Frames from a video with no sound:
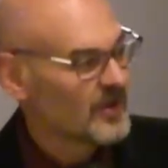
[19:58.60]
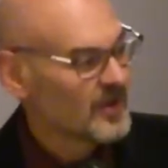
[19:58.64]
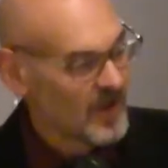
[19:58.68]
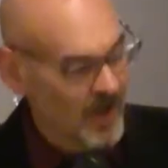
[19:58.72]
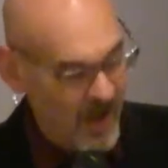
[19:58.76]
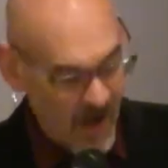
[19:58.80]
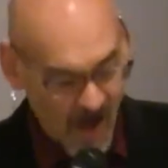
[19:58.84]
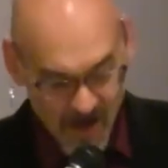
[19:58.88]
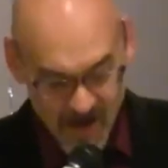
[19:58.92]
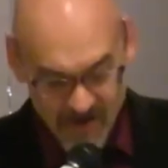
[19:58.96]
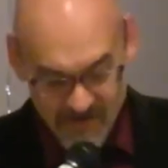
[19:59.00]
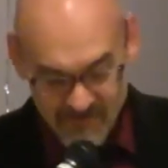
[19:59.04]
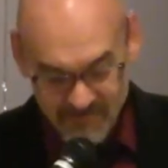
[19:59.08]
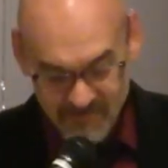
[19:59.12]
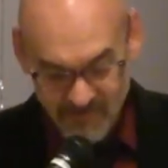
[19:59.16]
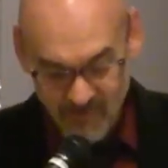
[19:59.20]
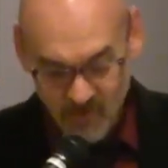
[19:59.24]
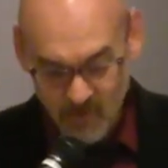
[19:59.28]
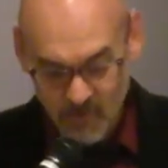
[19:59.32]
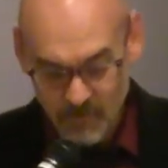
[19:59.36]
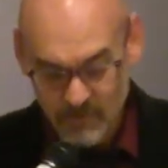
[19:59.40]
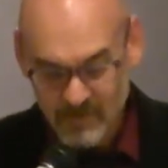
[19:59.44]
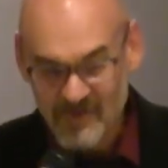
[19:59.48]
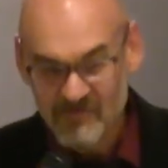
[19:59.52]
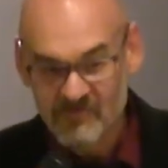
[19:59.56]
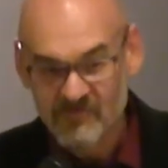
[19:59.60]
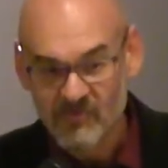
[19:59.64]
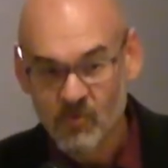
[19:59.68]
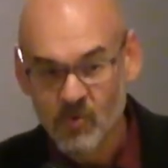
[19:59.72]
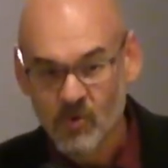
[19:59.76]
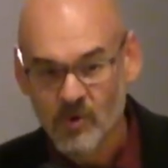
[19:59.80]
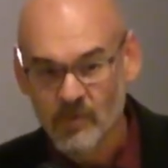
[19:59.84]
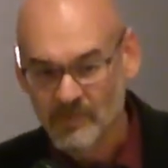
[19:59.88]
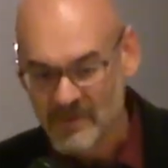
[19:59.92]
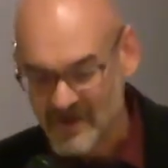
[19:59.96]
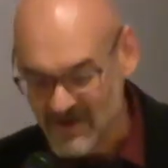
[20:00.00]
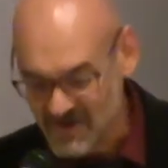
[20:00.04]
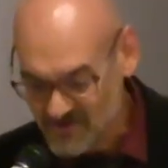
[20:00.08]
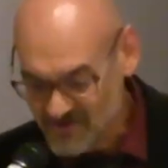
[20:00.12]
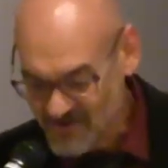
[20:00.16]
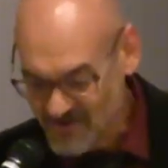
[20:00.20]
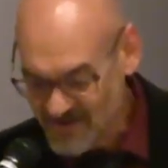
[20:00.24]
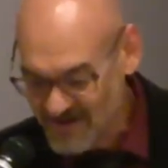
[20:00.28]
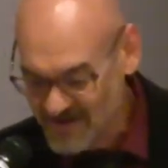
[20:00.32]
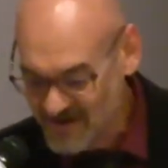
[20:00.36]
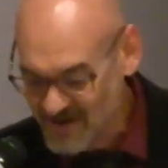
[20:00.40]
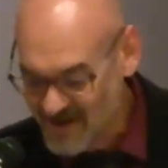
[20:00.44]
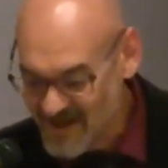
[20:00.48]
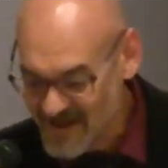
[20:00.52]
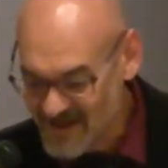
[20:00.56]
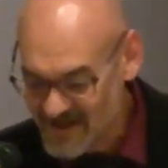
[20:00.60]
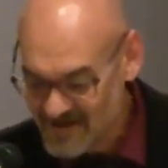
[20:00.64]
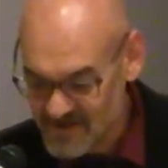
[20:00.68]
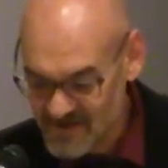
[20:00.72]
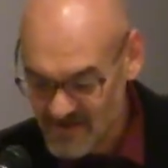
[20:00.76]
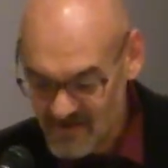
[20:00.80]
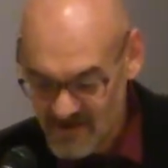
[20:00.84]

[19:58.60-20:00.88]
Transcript: unfold before me to enlighten the